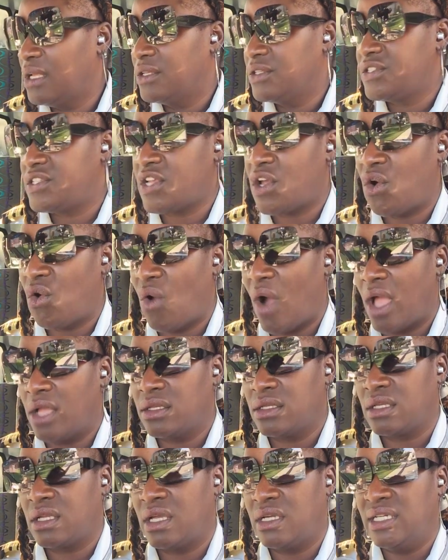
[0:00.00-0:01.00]
So
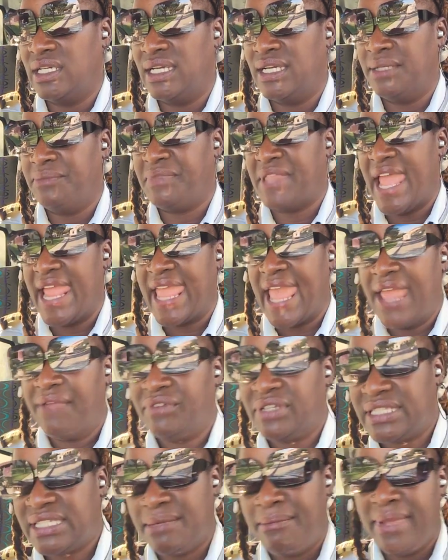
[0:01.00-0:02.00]
they
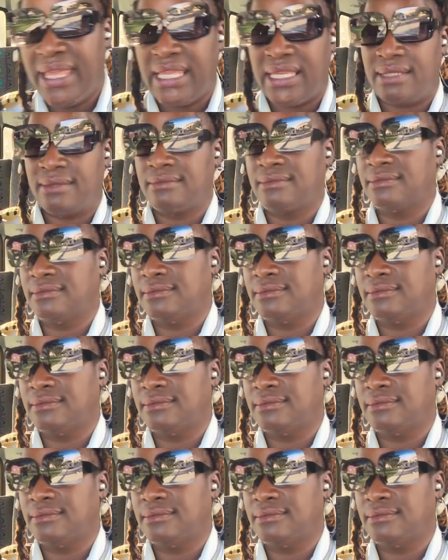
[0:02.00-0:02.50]
gave it to me.